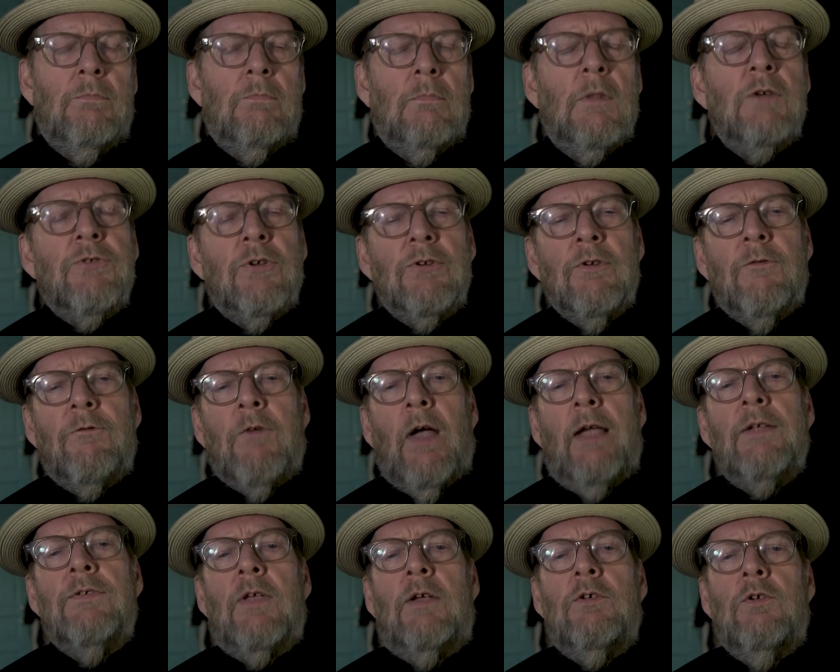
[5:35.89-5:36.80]
There's a
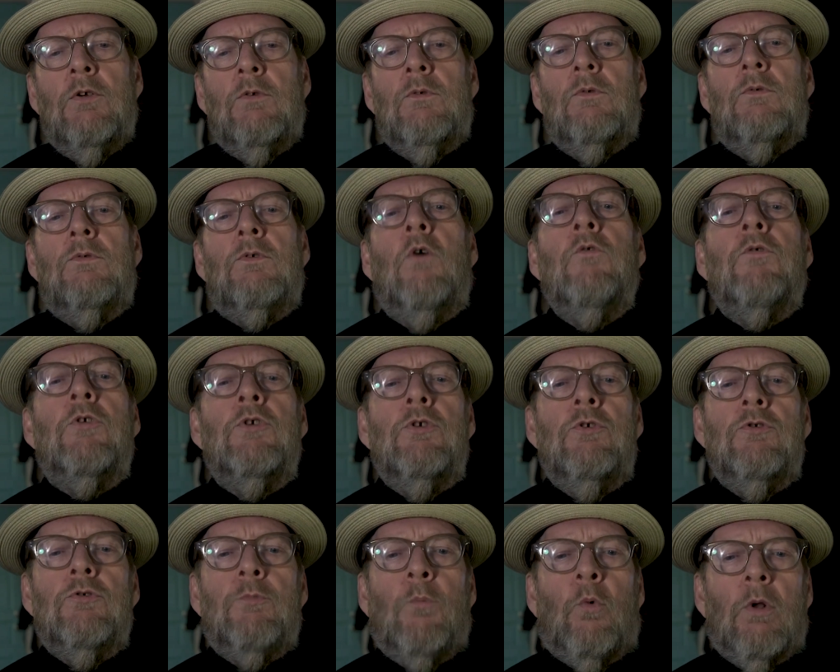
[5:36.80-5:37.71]
device I
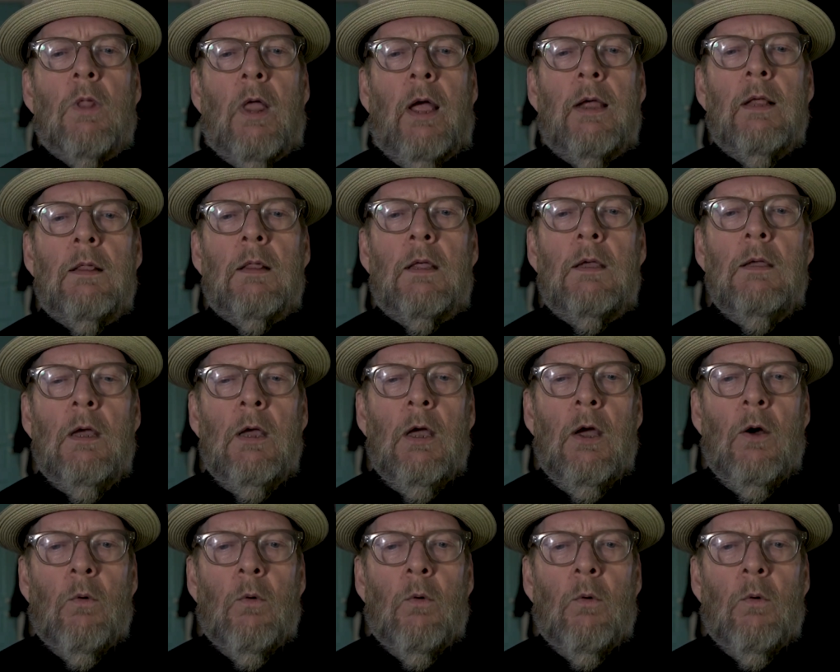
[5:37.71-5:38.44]
overuse more likely,